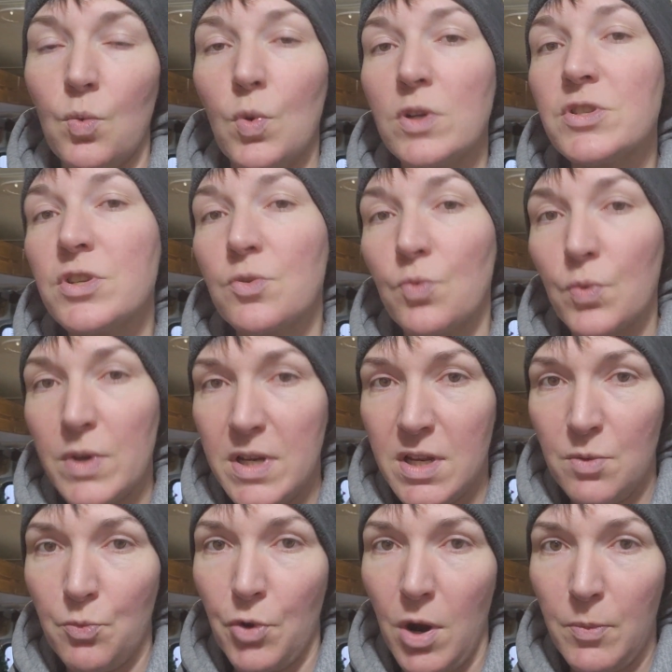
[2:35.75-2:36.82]
wasn't
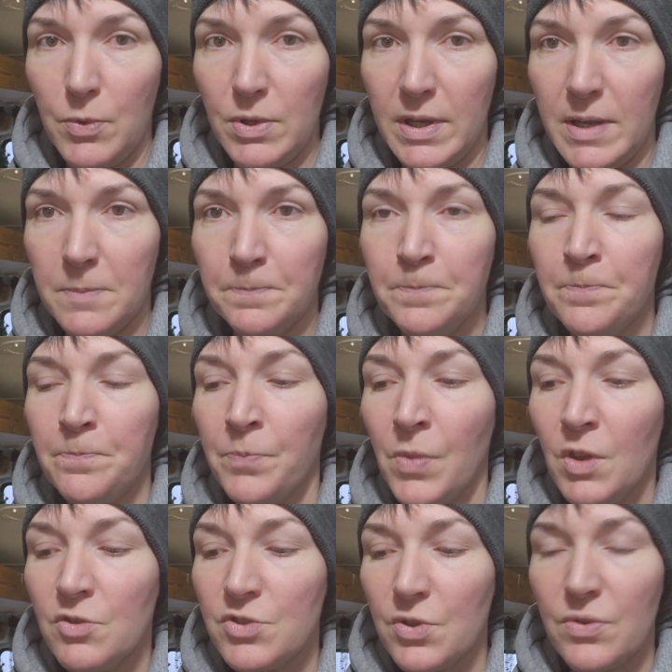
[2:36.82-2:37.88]
reading properly.
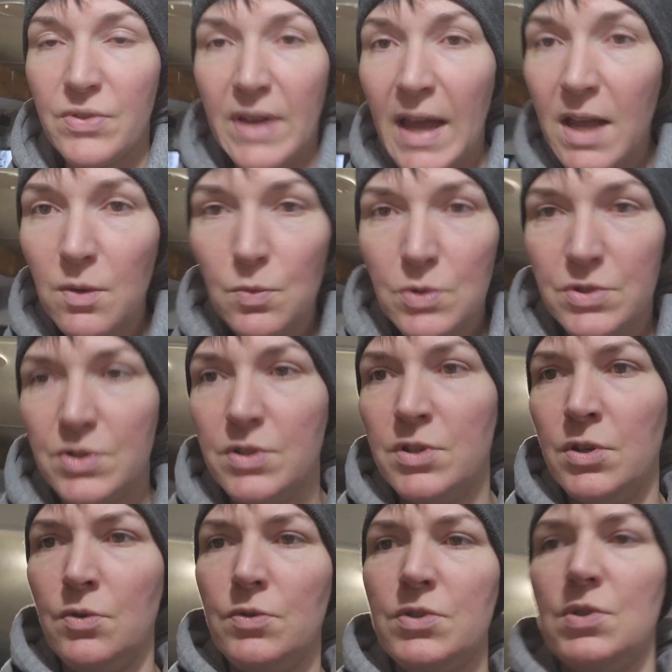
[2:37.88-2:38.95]
So that was
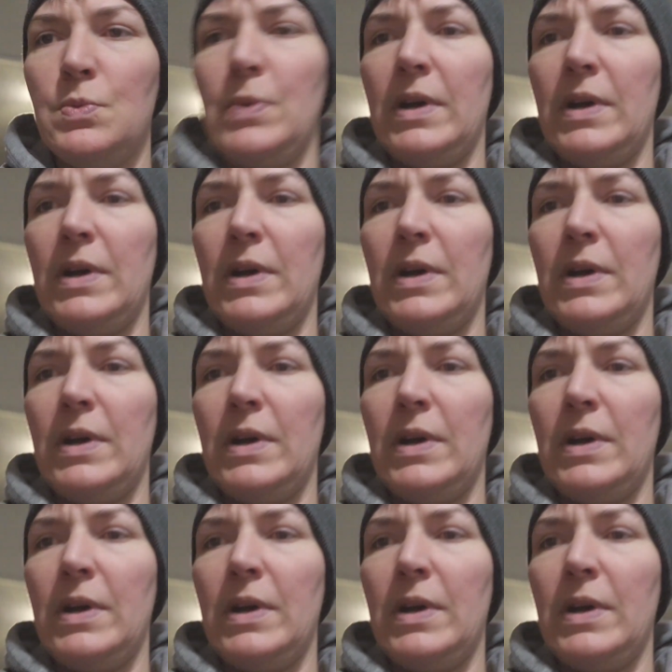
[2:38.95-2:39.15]
deduced